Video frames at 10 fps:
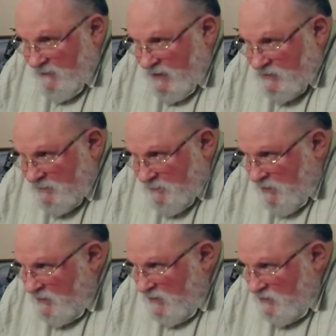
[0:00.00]
That's the
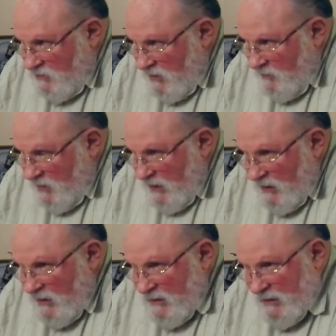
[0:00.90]
point that he's going to make
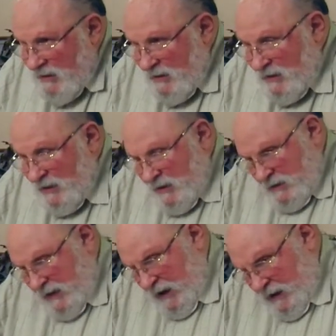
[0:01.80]

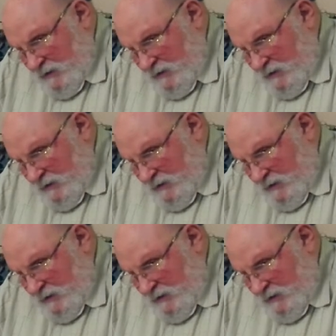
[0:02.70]
that